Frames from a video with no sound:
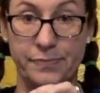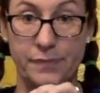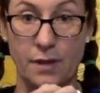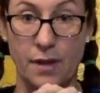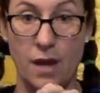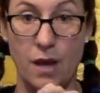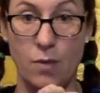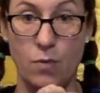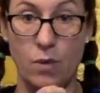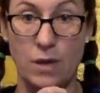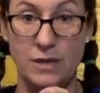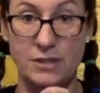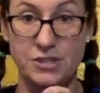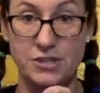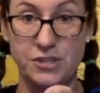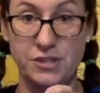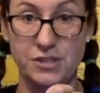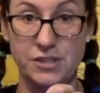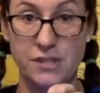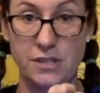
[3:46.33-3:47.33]
I want
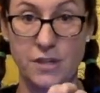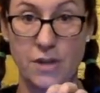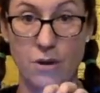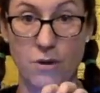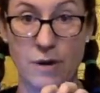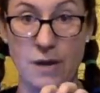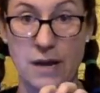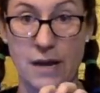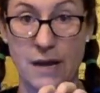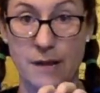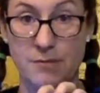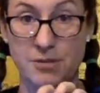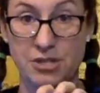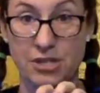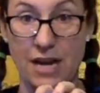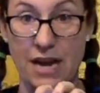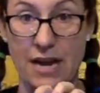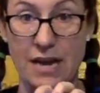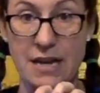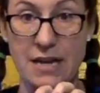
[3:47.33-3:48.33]
you to note I'm
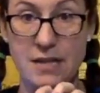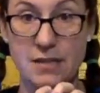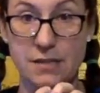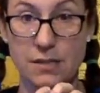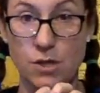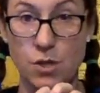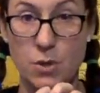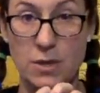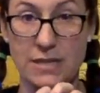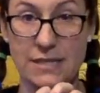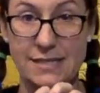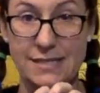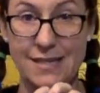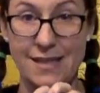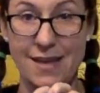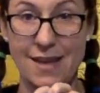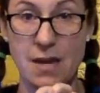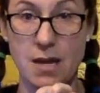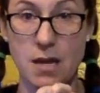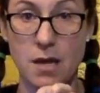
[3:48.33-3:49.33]
shining it so you can
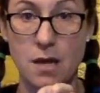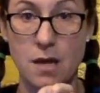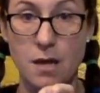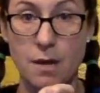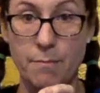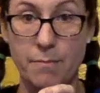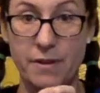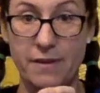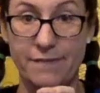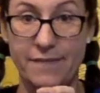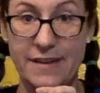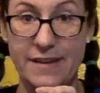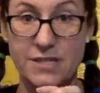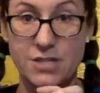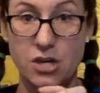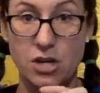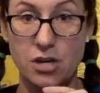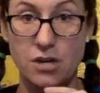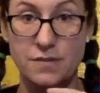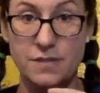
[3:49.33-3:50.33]
see it. But if I
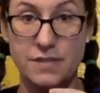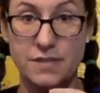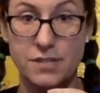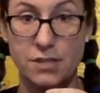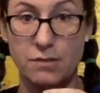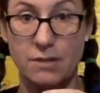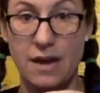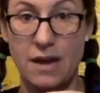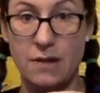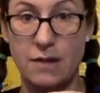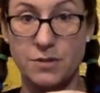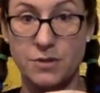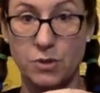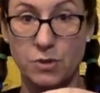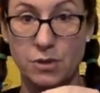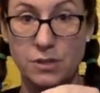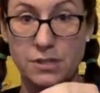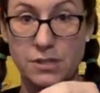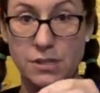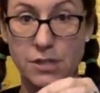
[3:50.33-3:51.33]
turn this around
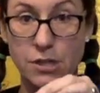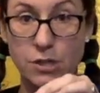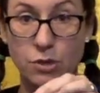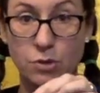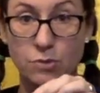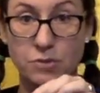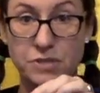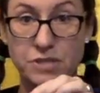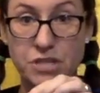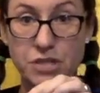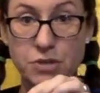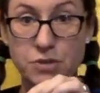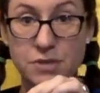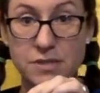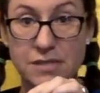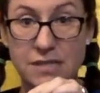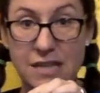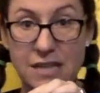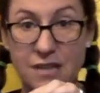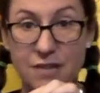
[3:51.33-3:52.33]
towards you, do you
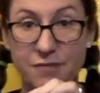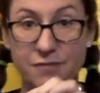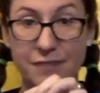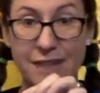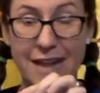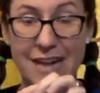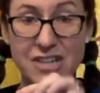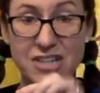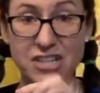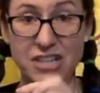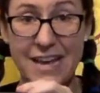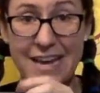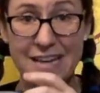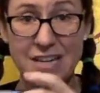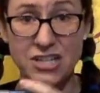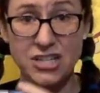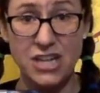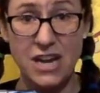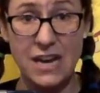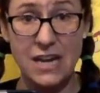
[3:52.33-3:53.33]
see the
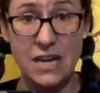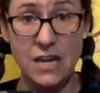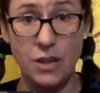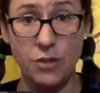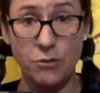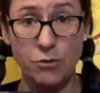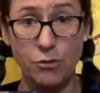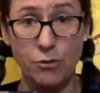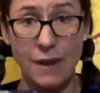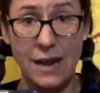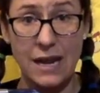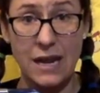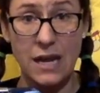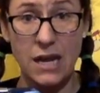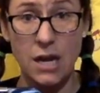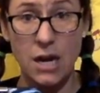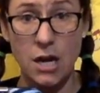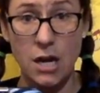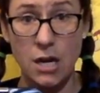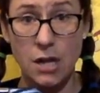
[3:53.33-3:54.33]
flashlight shining through right
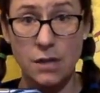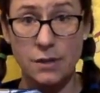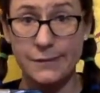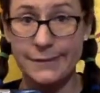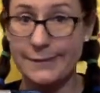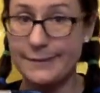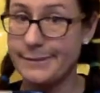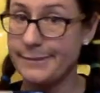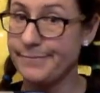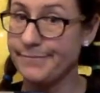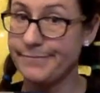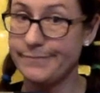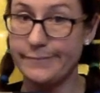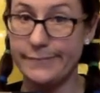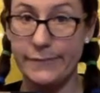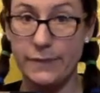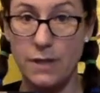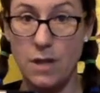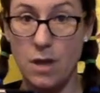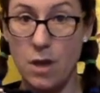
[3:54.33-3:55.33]
here?
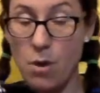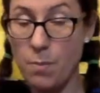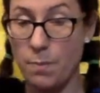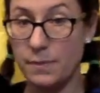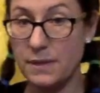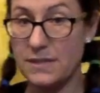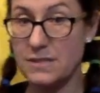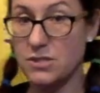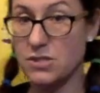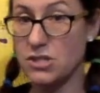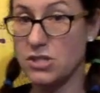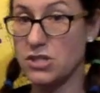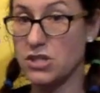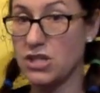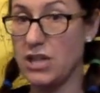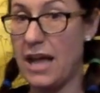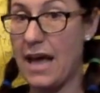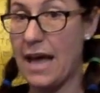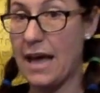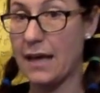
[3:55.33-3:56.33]
Nope, let's just
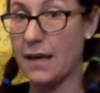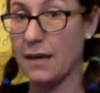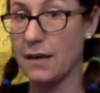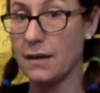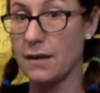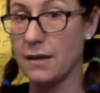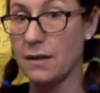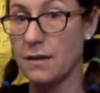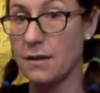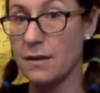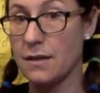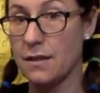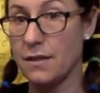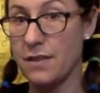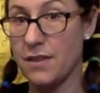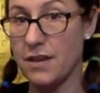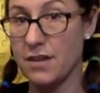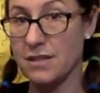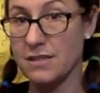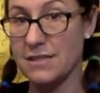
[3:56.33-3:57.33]
check.
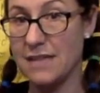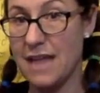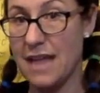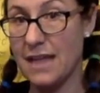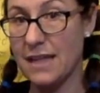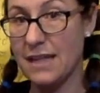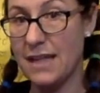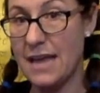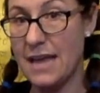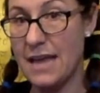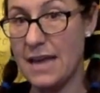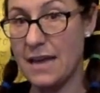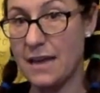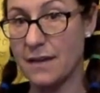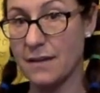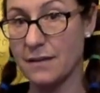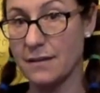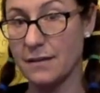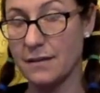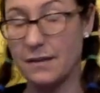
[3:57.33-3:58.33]
There's that
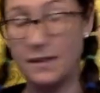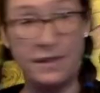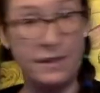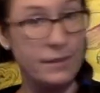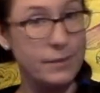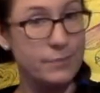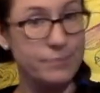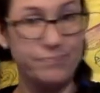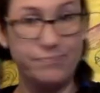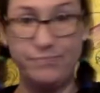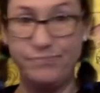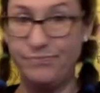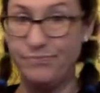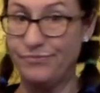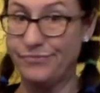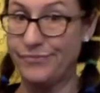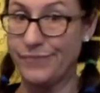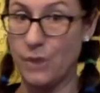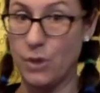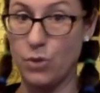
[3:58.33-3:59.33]
light.
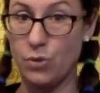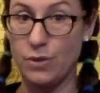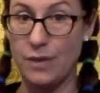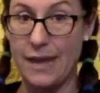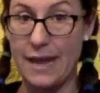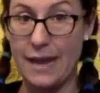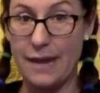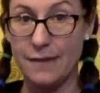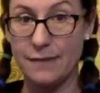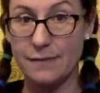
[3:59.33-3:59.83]
No light.